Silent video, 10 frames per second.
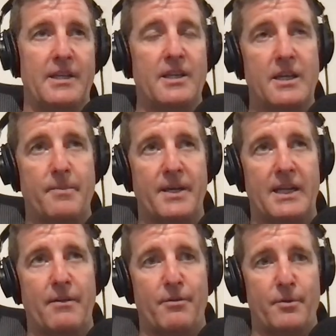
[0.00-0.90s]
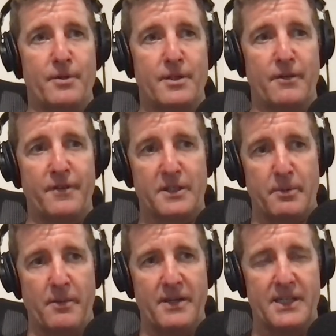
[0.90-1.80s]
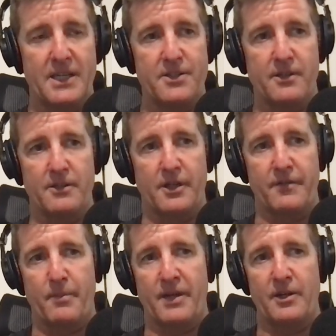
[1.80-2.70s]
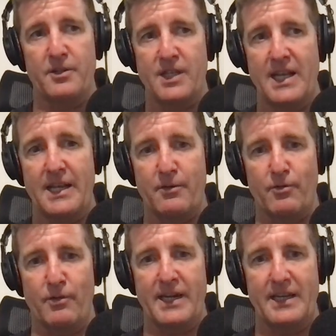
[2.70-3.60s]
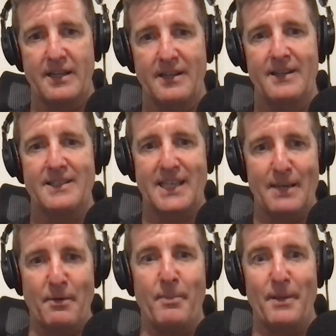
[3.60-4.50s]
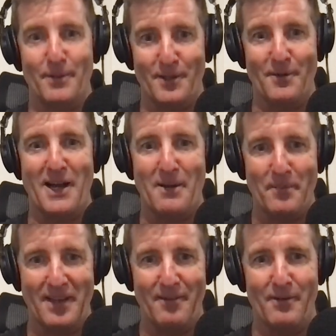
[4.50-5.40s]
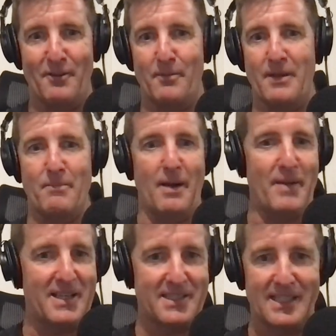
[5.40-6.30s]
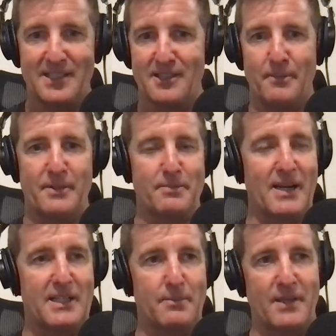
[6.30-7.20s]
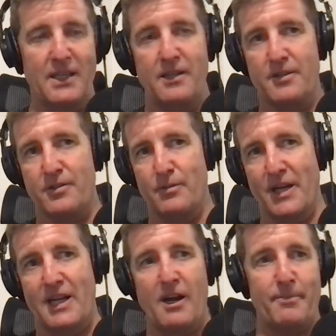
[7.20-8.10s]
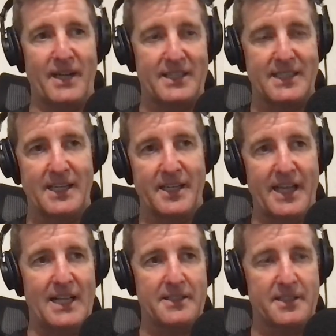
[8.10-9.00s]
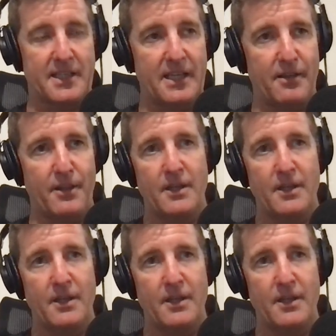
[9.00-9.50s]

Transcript: yeah, it became through self-experimentation, a lot of it, but I also had great team of people around me, whether it be my massage therapist, Marcus Mejias, or my chiropractor down here, Alex Keith,